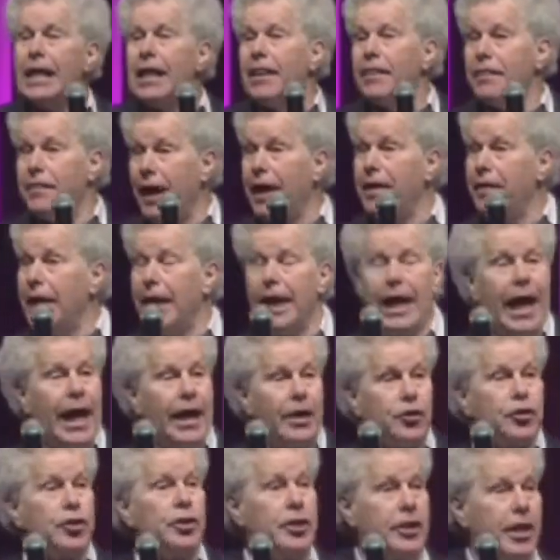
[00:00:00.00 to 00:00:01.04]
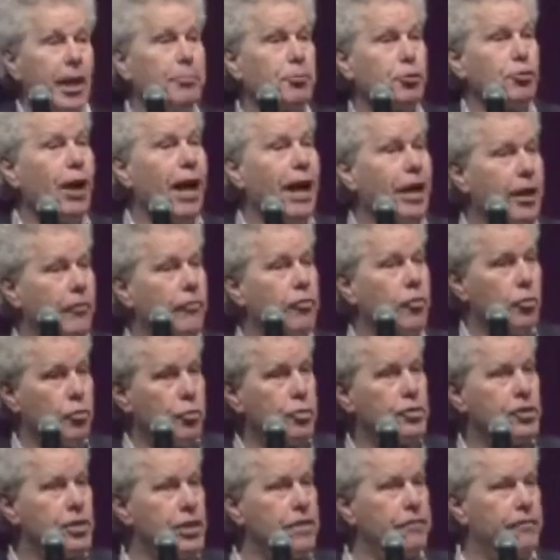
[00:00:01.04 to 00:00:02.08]
Then they actually kept track of who
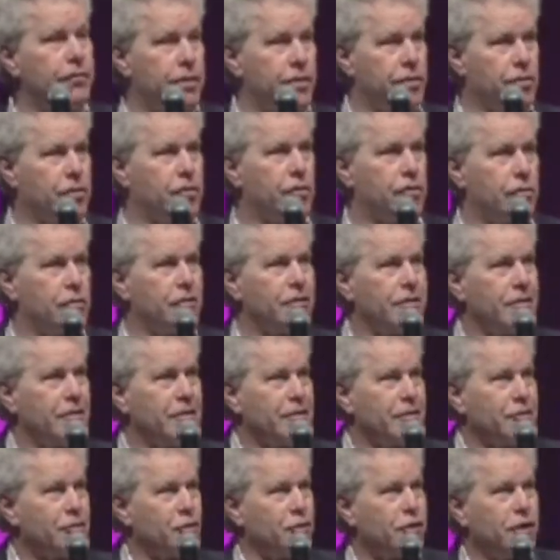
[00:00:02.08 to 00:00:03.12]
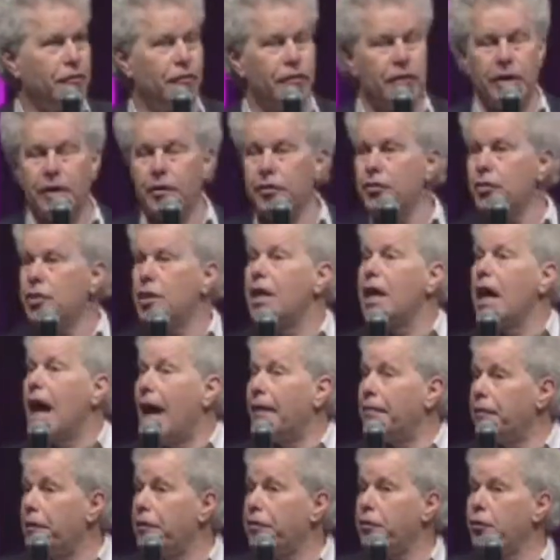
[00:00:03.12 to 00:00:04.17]
received these certificates,
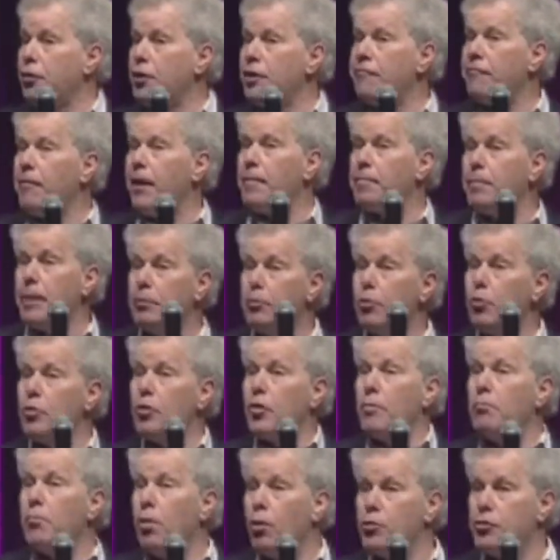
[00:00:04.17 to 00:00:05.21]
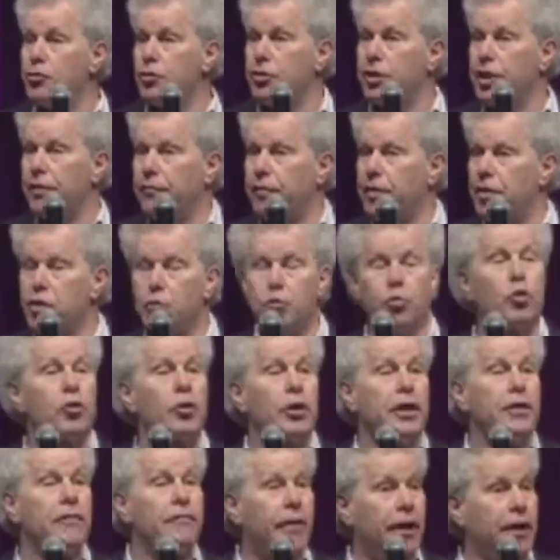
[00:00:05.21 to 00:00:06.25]
and the 35 people with the most certificates were
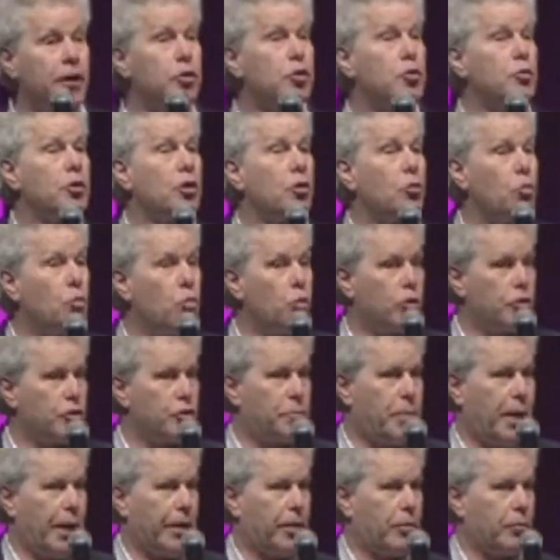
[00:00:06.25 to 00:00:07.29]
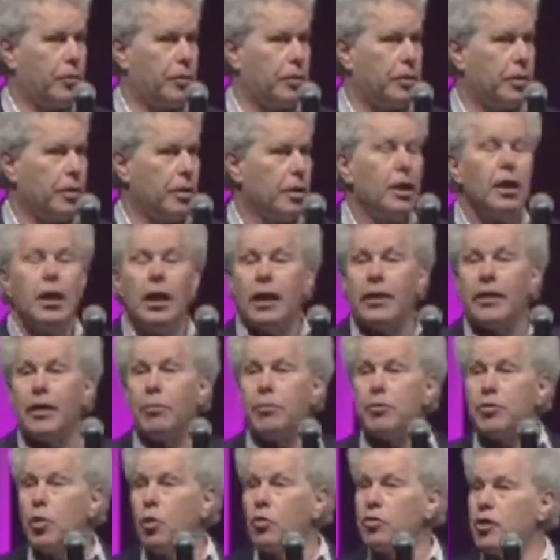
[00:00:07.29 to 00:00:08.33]
invited to an awards banquet that
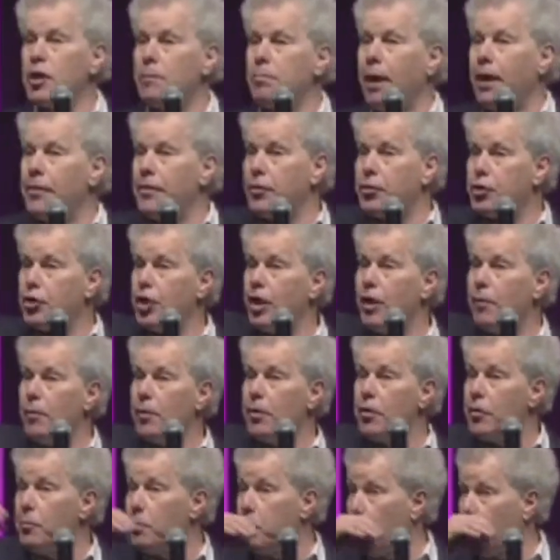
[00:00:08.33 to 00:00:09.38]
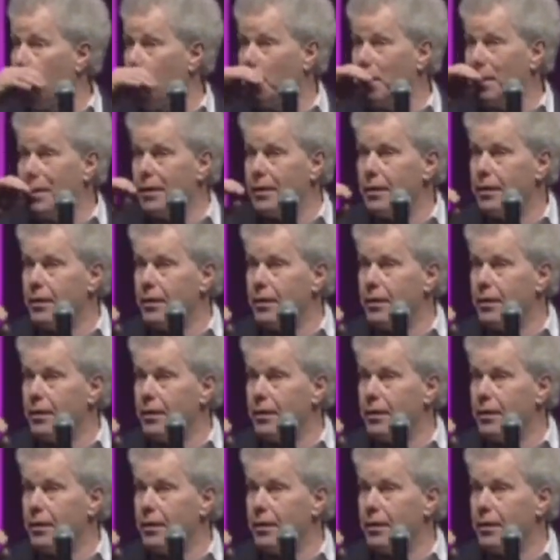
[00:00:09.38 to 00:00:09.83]
was hosted by the chairman of the board